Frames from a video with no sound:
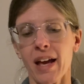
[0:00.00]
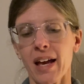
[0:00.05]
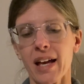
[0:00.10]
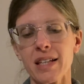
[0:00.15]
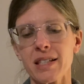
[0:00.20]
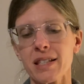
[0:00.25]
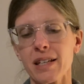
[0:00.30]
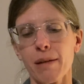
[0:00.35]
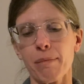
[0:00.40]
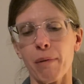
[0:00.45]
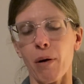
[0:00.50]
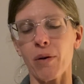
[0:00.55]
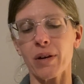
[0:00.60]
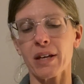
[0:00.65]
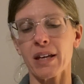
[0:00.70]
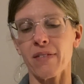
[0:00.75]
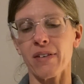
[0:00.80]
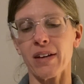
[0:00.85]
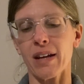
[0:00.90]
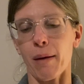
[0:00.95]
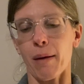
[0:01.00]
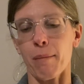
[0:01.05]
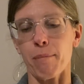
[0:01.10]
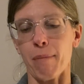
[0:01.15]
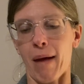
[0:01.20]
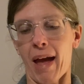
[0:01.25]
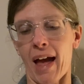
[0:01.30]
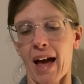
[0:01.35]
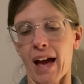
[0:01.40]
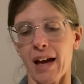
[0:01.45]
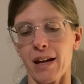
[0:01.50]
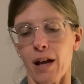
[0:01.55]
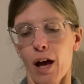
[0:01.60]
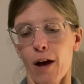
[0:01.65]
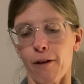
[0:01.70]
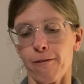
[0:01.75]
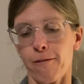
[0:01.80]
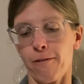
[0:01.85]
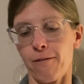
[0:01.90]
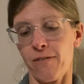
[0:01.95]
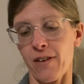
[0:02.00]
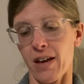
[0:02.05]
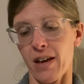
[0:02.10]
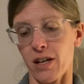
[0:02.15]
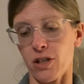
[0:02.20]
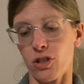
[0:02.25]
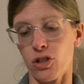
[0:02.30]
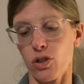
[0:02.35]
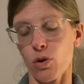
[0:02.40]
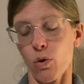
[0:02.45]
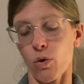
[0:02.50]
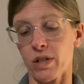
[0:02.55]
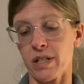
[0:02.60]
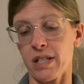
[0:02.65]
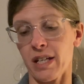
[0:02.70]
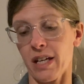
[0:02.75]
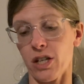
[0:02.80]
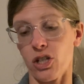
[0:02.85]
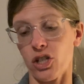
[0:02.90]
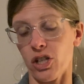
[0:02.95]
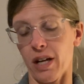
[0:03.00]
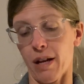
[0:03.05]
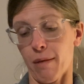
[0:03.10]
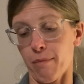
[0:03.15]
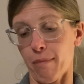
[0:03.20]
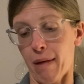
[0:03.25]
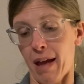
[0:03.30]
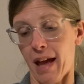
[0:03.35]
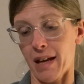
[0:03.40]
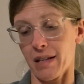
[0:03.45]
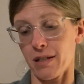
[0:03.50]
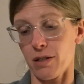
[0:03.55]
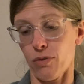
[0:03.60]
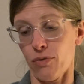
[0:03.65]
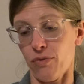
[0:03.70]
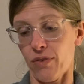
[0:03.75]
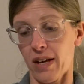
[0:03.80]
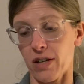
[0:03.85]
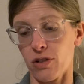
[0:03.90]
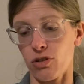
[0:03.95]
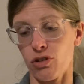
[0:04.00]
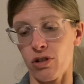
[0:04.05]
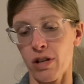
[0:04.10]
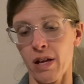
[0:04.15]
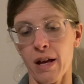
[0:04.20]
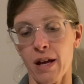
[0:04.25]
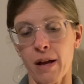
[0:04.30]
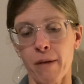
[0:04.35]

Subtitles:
isn't about giving a man a fish or teaching a man to fish.